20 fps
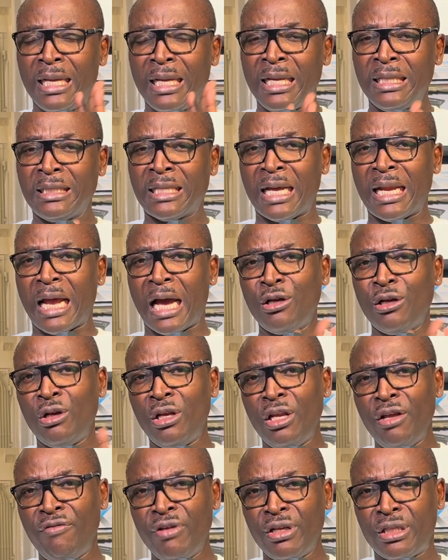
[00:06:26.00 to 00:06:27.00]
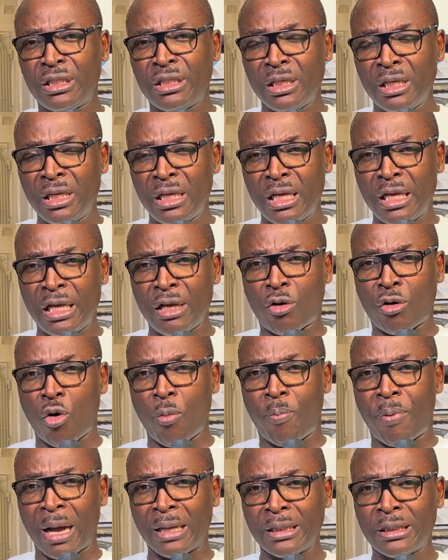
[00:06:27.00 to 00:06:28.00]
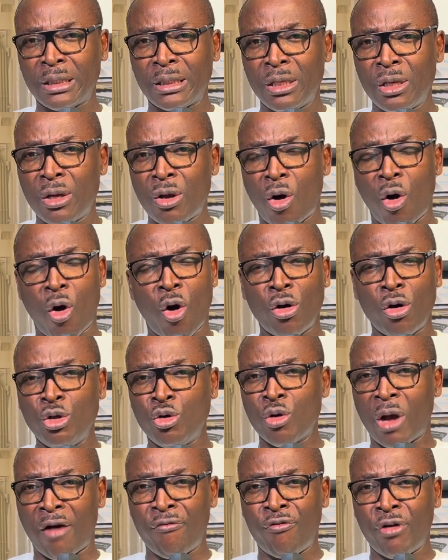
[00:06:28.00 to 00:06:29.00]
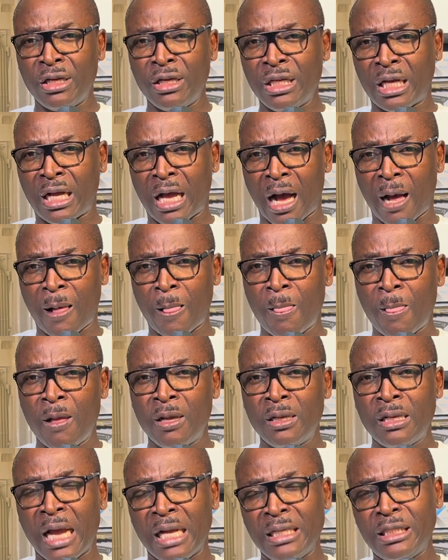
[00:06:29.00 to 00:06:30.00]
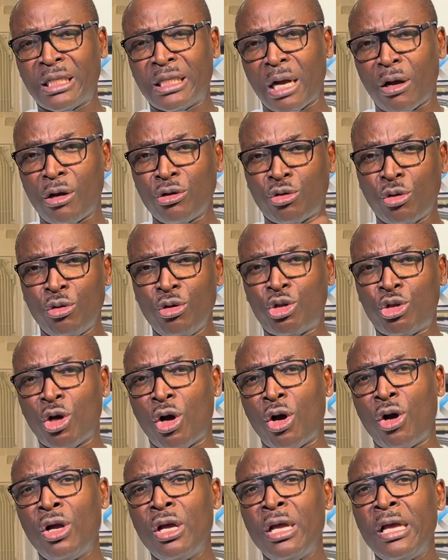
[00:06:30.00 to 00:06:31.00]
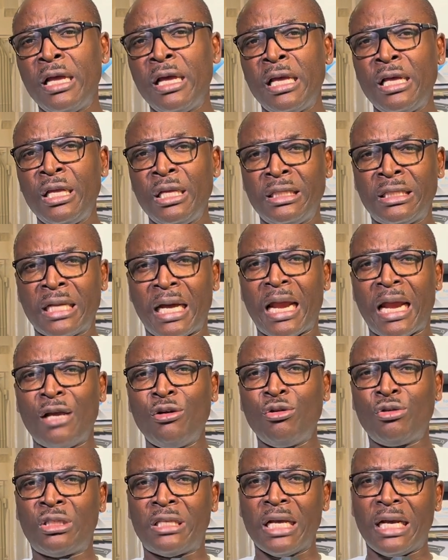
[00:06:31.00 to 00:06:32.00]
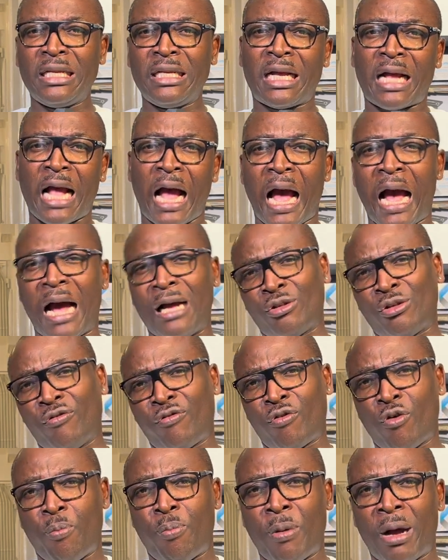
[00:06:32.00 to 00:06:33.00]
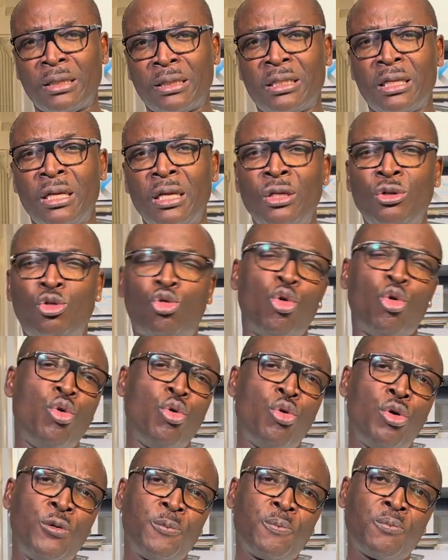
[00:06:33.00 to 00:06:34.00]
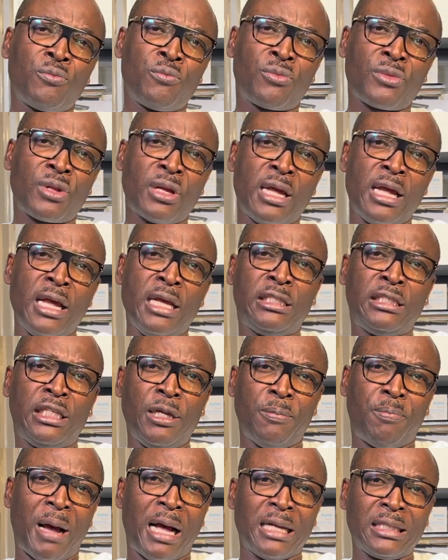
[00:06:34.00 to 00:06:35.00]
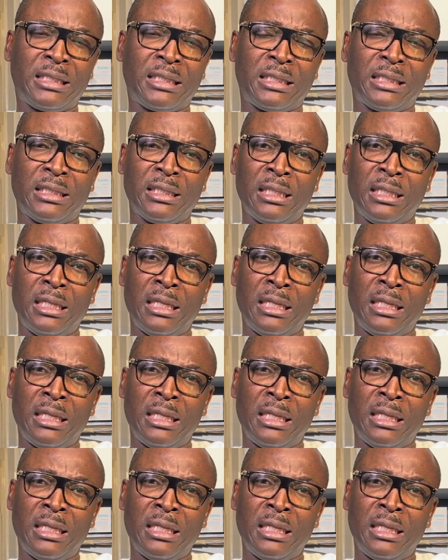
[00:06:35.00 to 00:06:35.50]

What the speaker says: Is either you leave it in Copart or you avoid the car. Then the second solution is either you take the car out of Copart to a shipper's